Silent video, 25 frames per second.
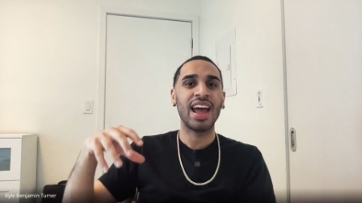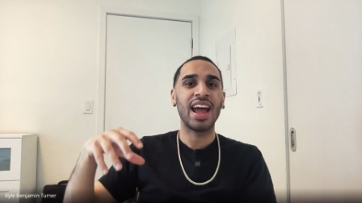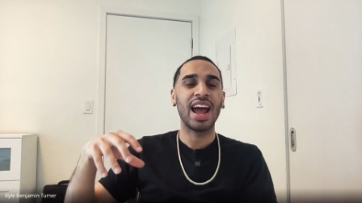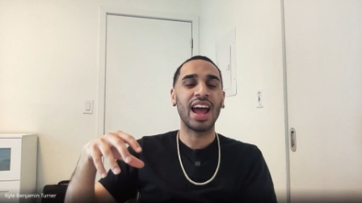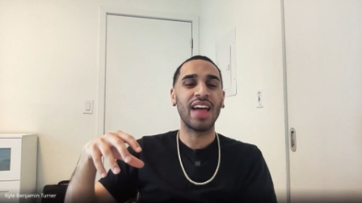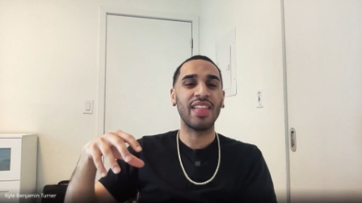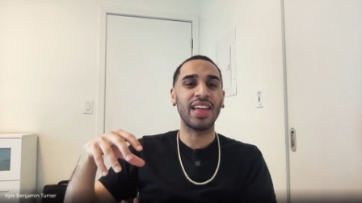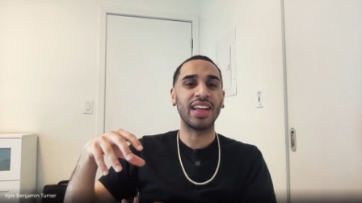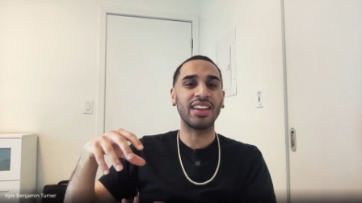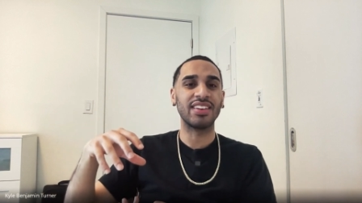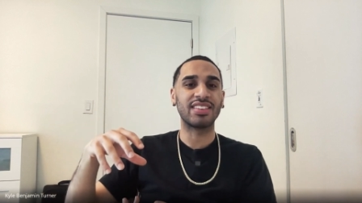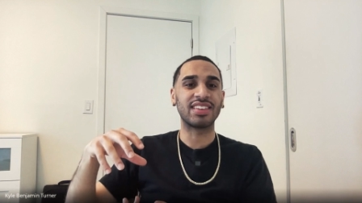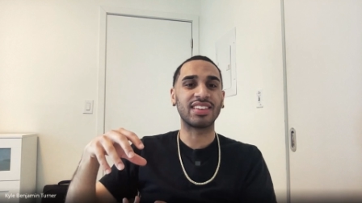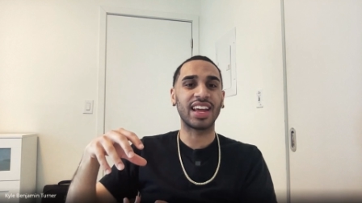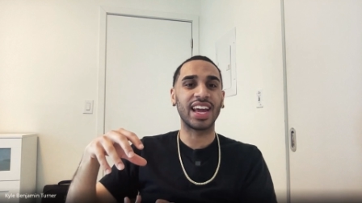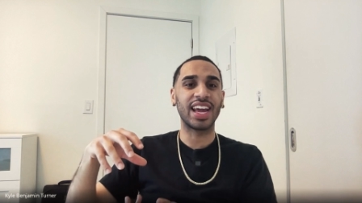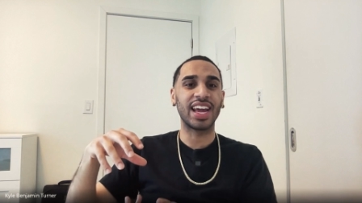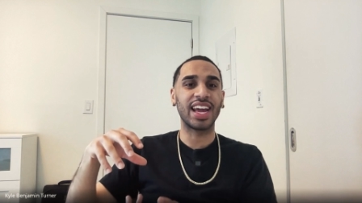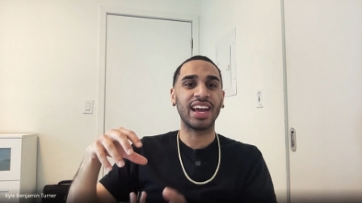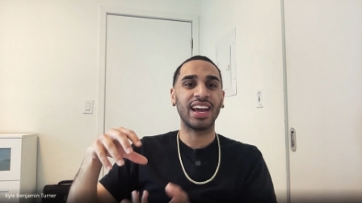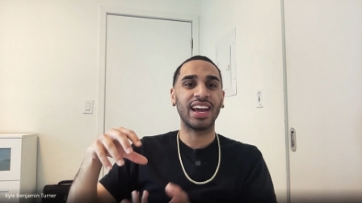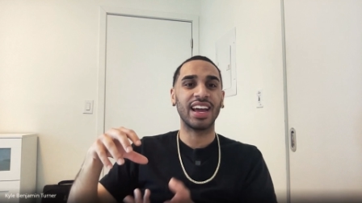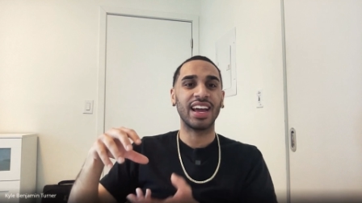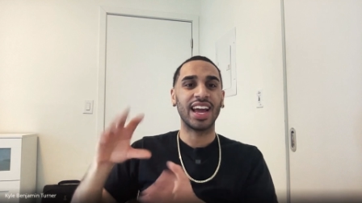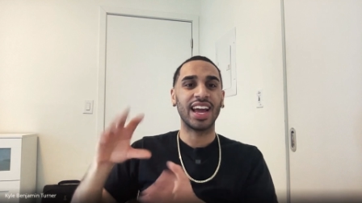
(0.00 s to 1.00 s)
and then
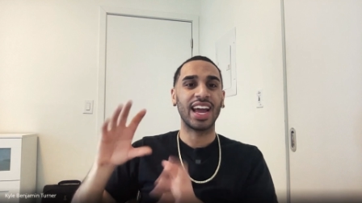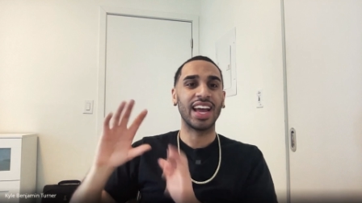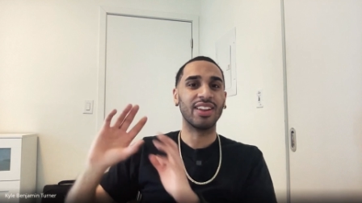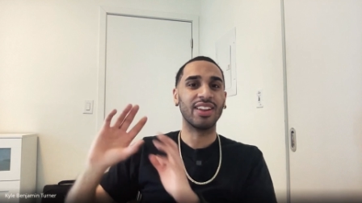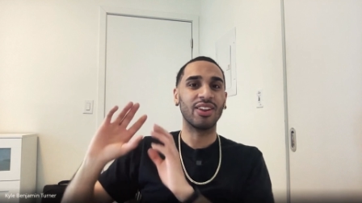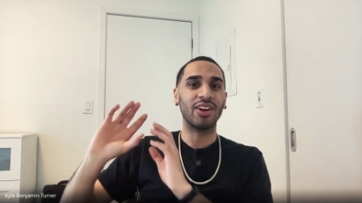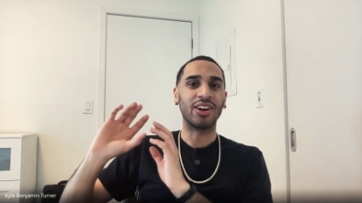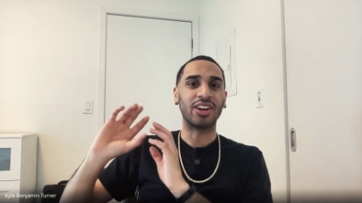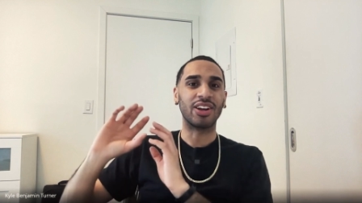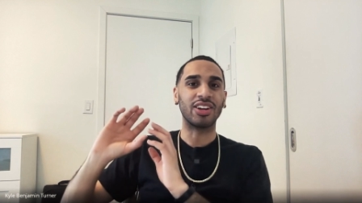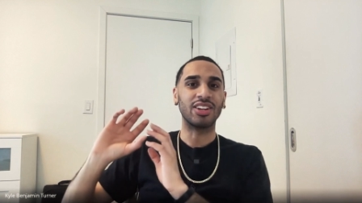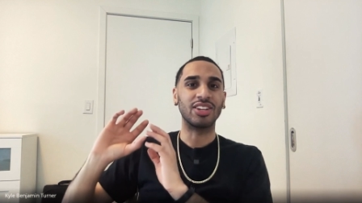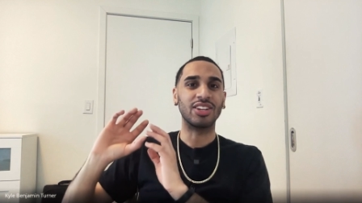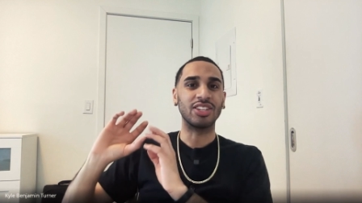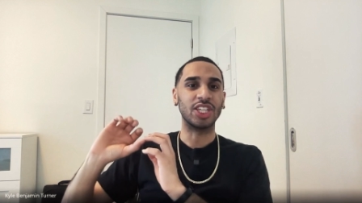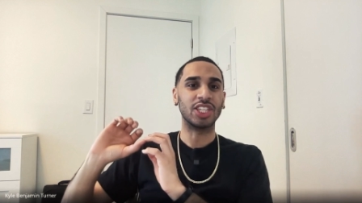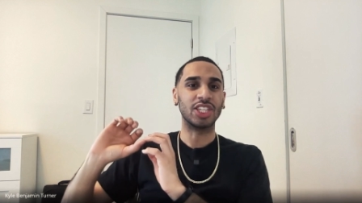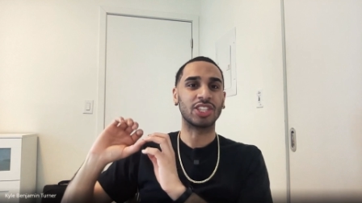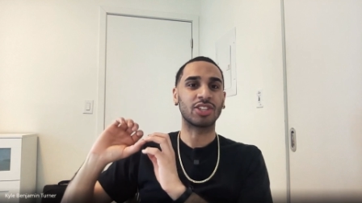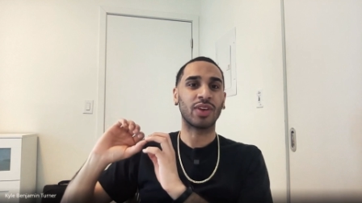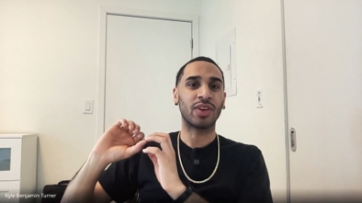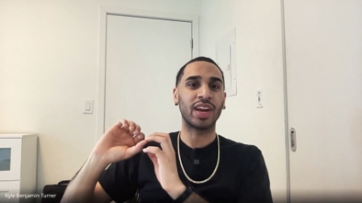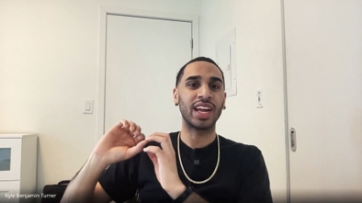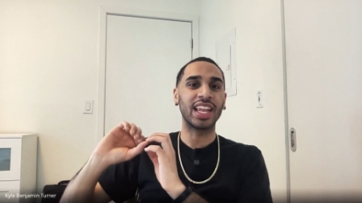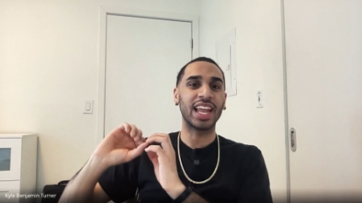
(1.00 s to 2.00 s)
say, hey, look,
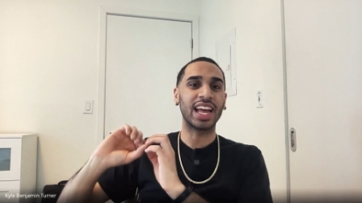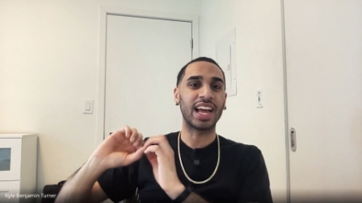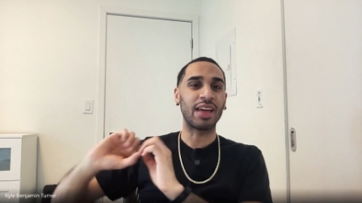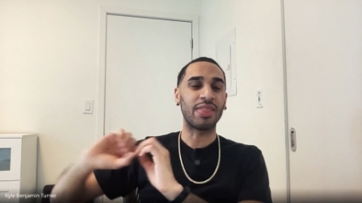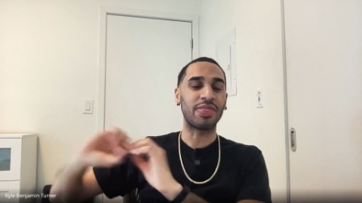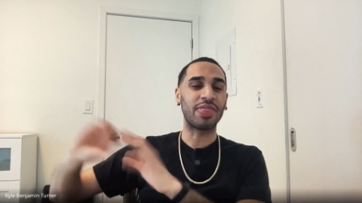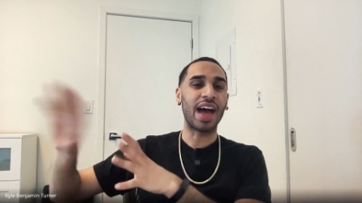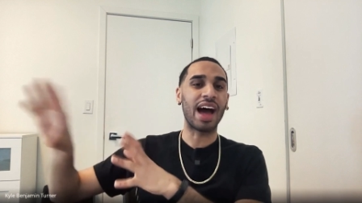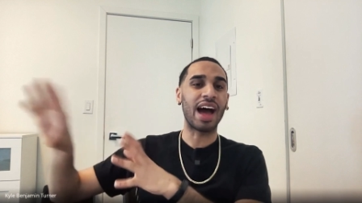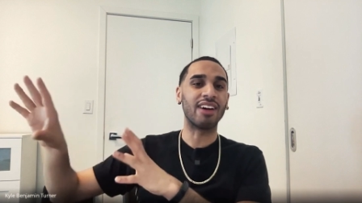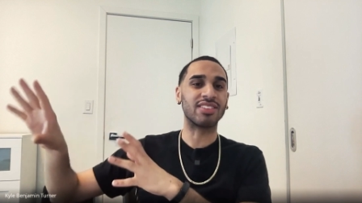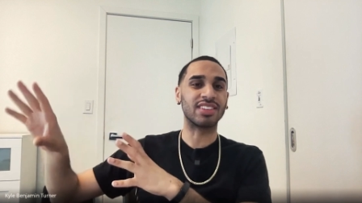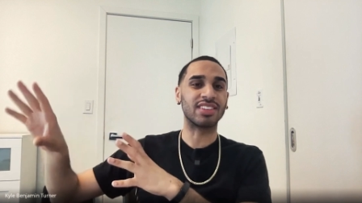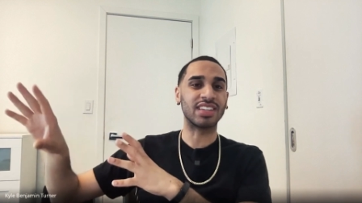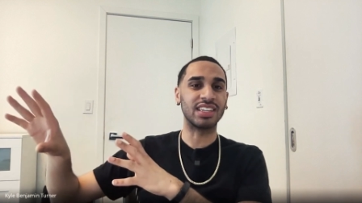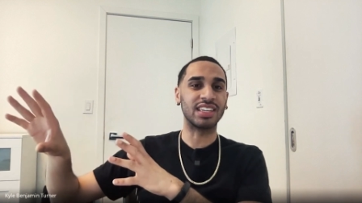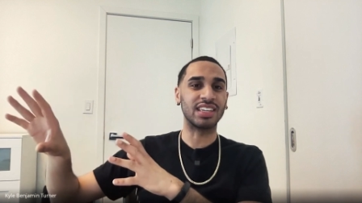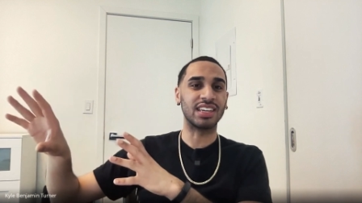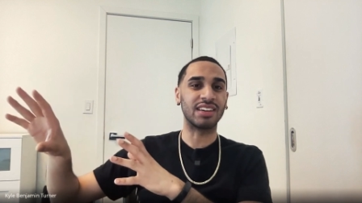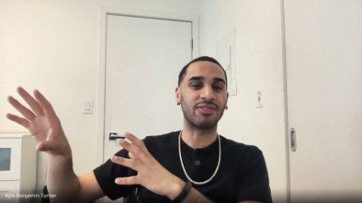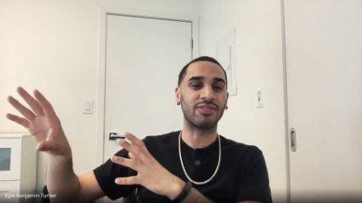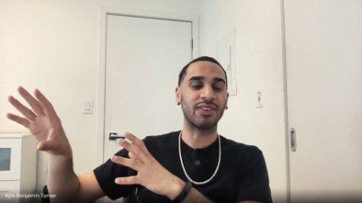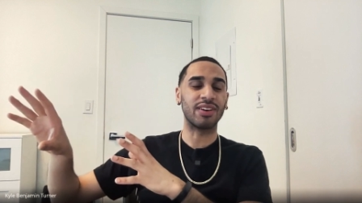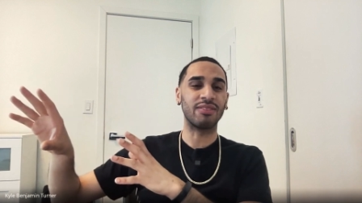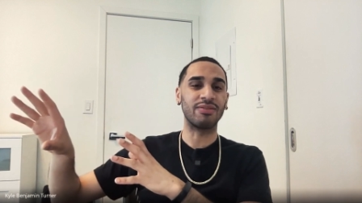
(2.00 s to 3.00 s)
just create like 1,000
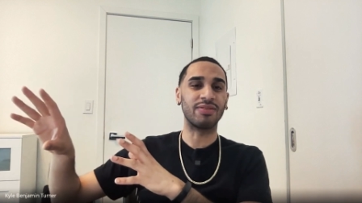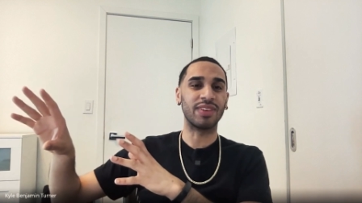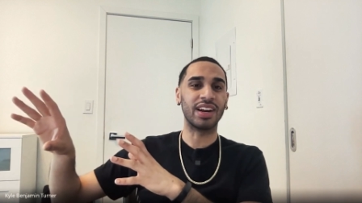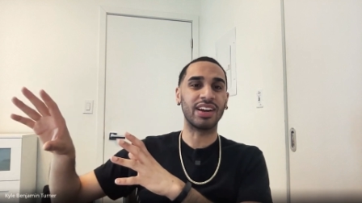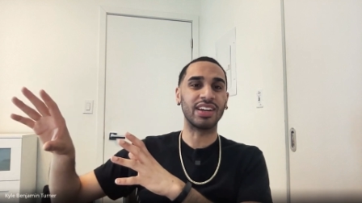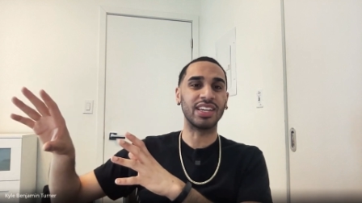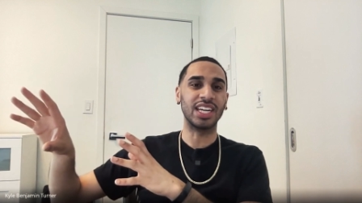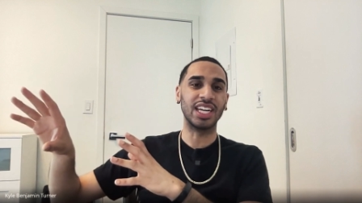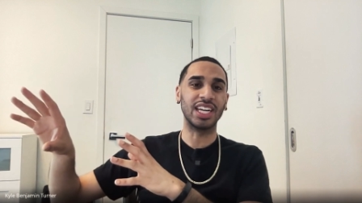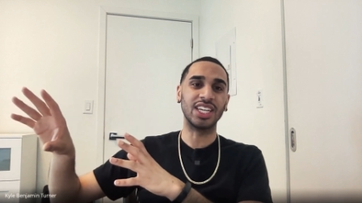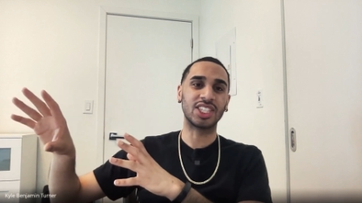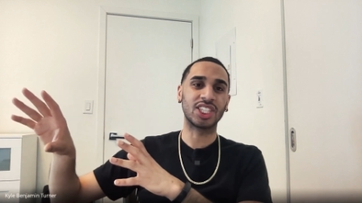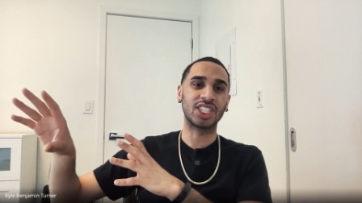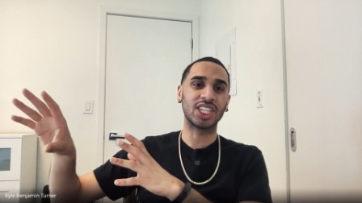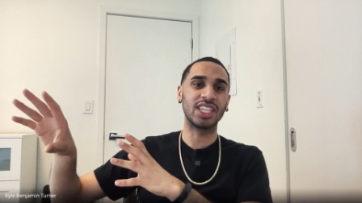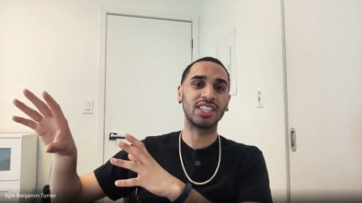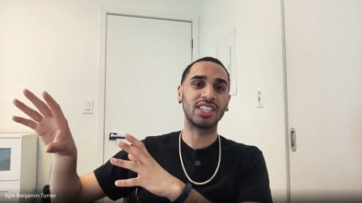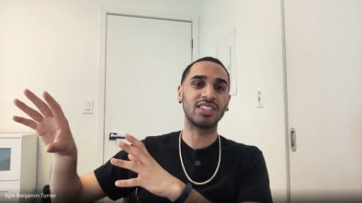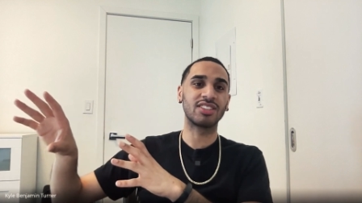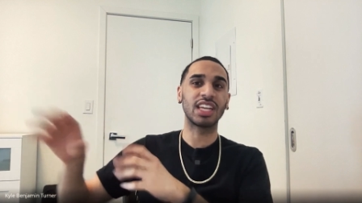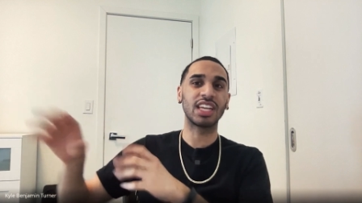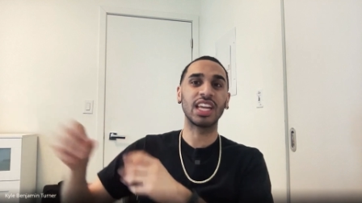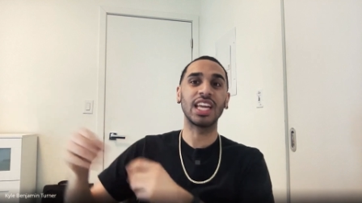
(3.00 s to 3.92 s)
different variations,